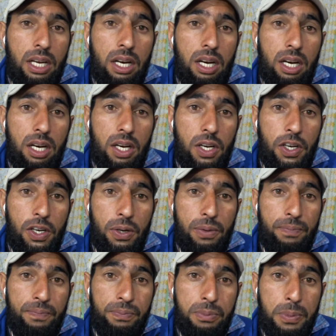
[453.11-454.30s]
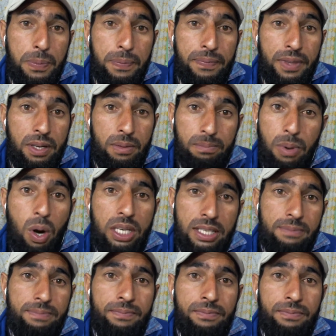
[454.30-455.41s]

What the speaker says: bottom